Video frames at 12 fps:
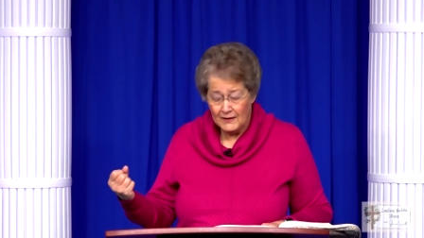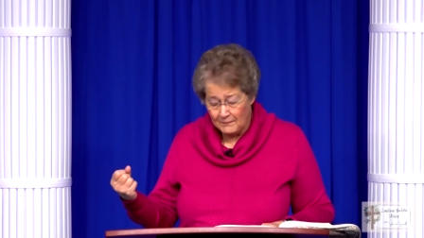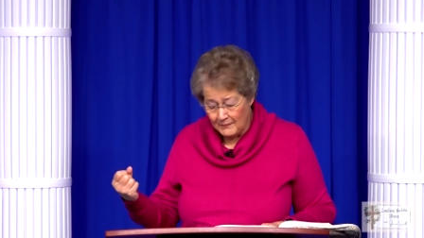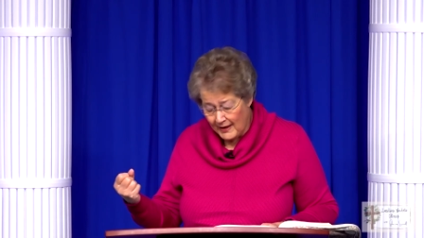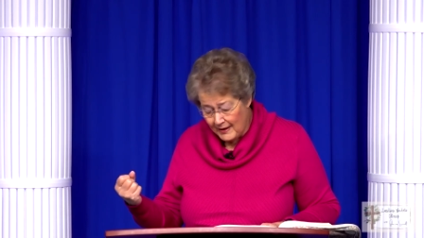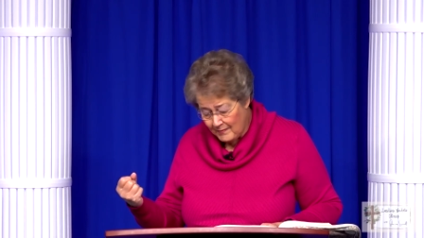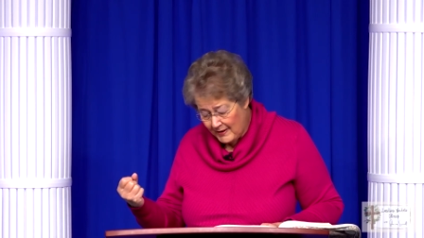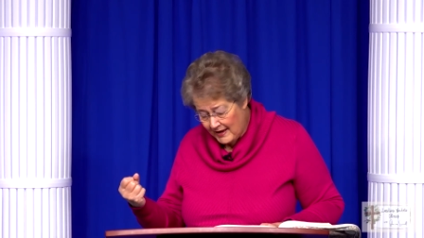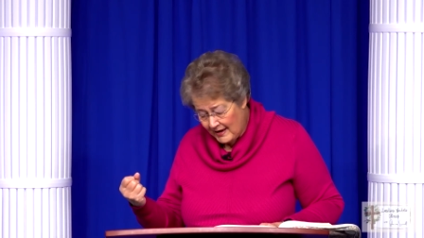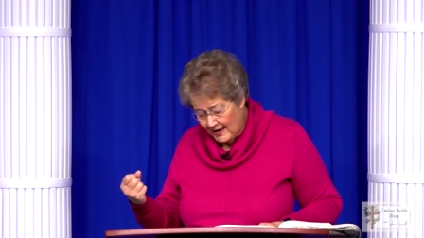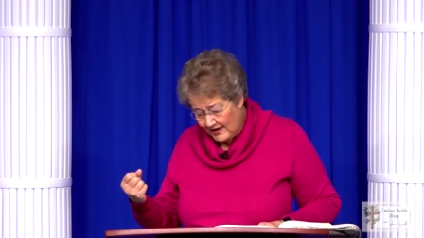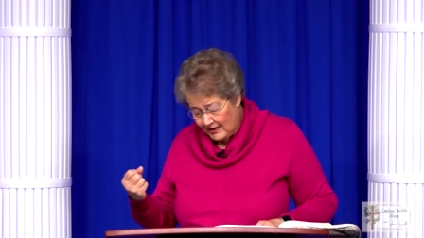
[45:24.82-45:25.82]

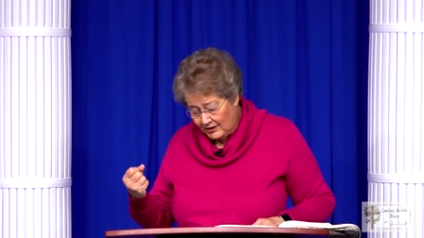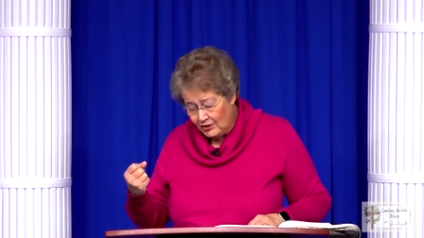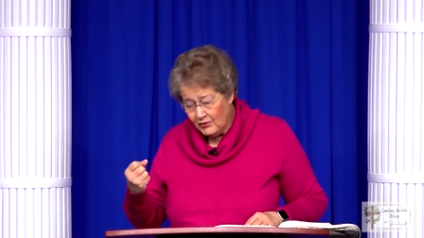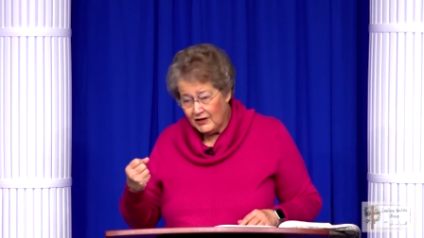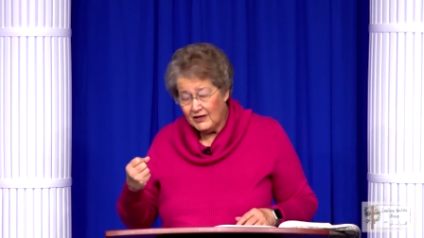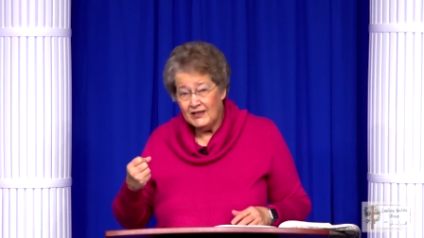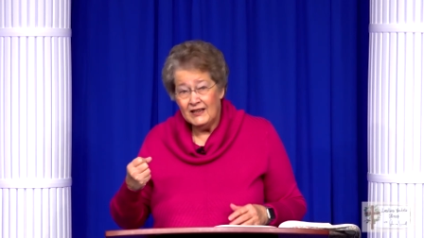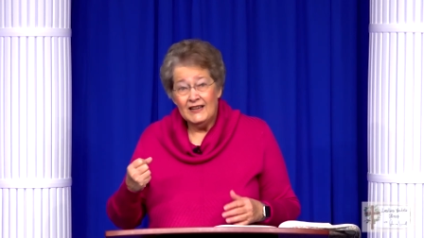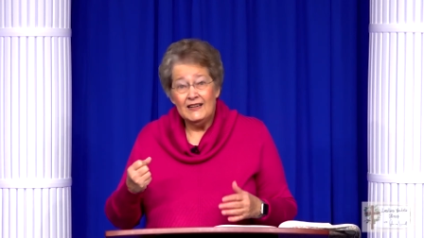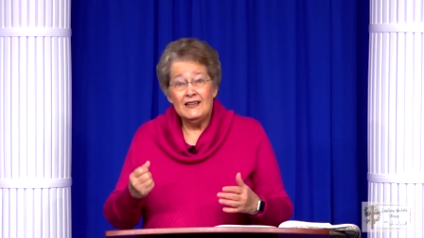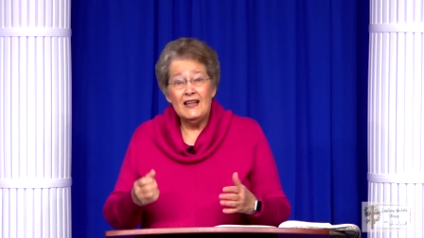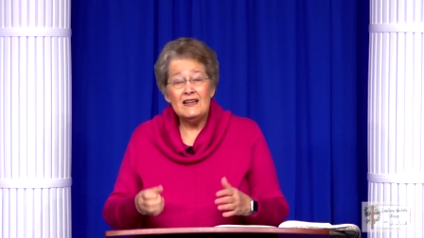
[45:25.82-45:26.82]
Maybe you could
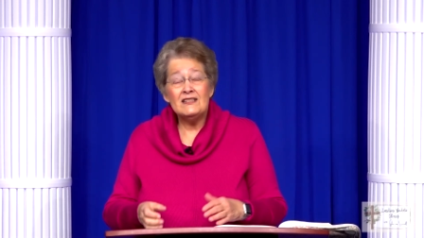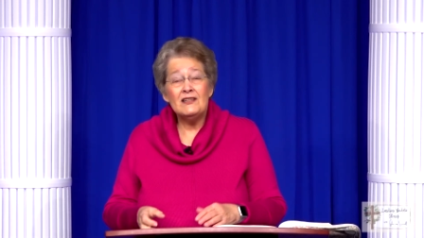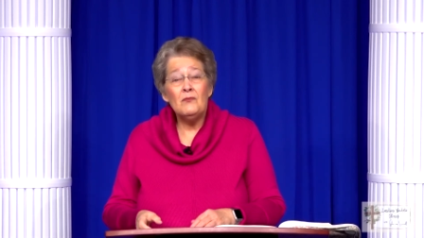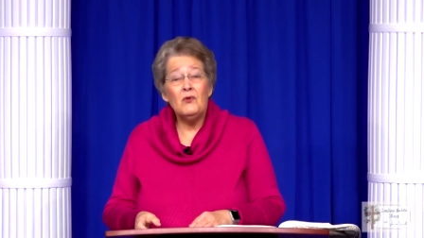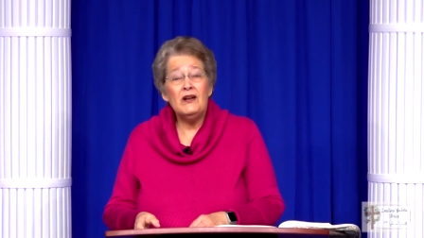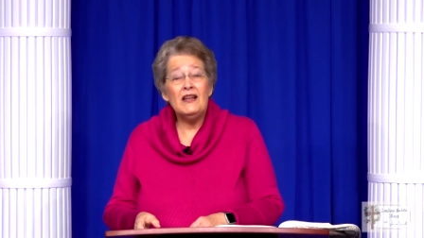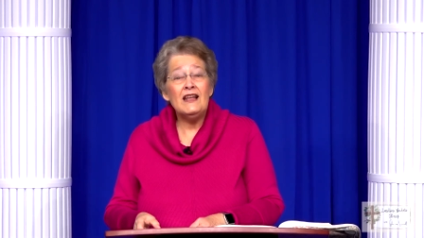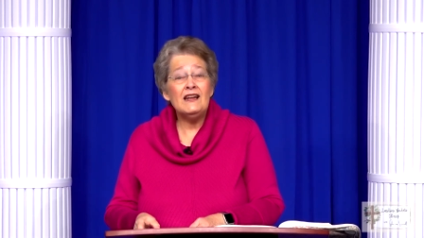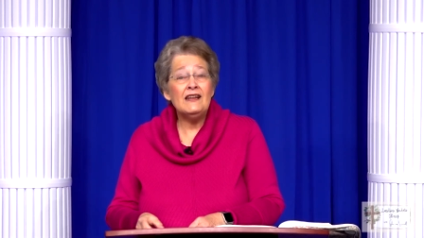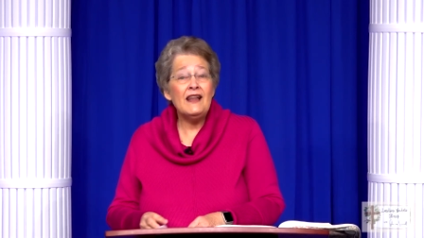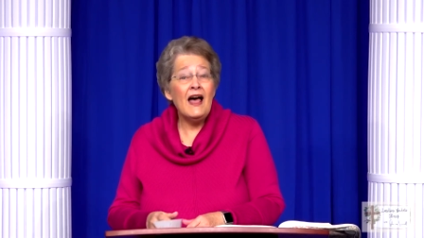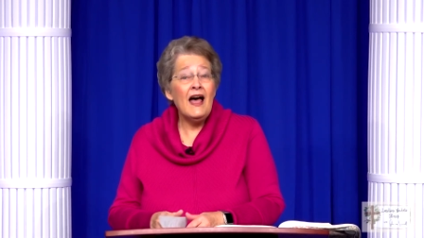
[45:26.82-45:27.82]
let someone in
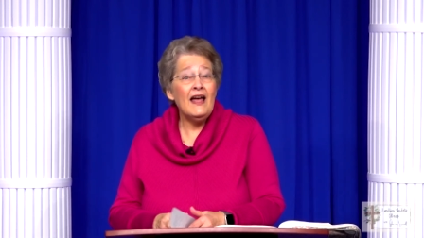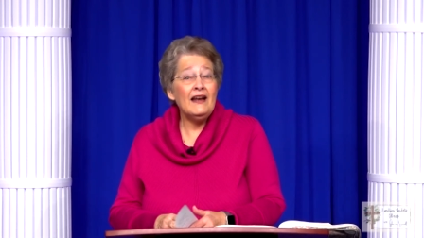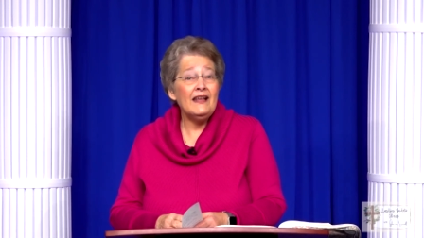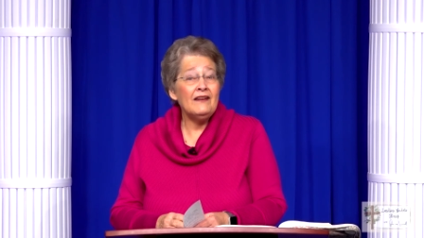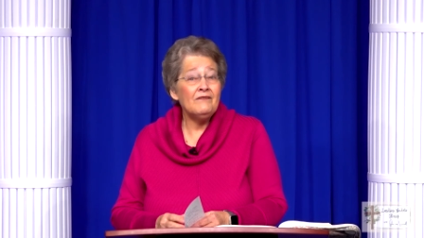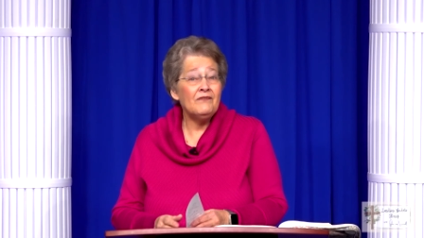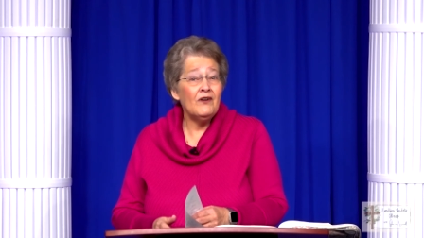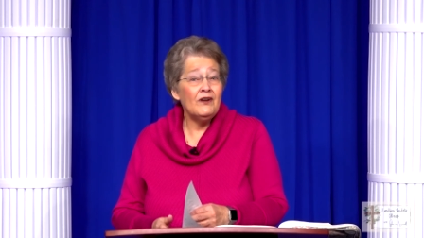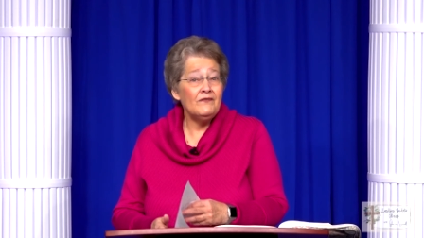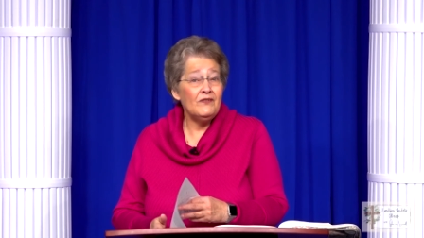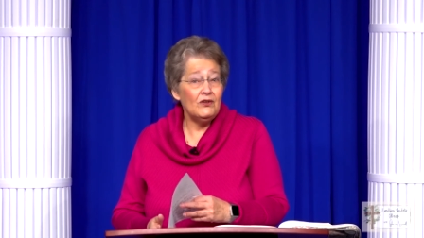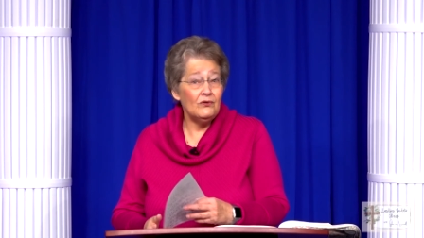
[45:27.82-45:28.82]
line in front
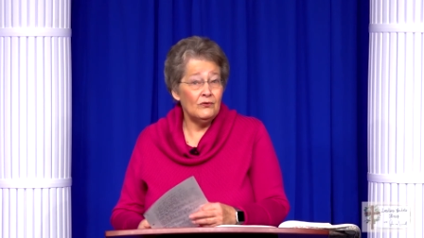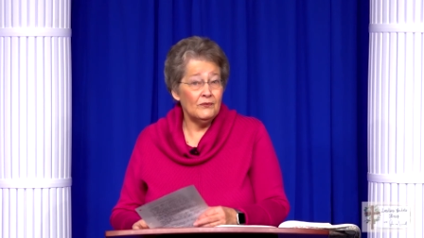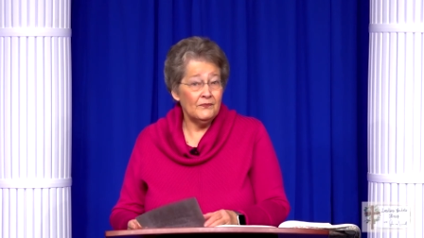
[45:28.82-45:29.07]
of you.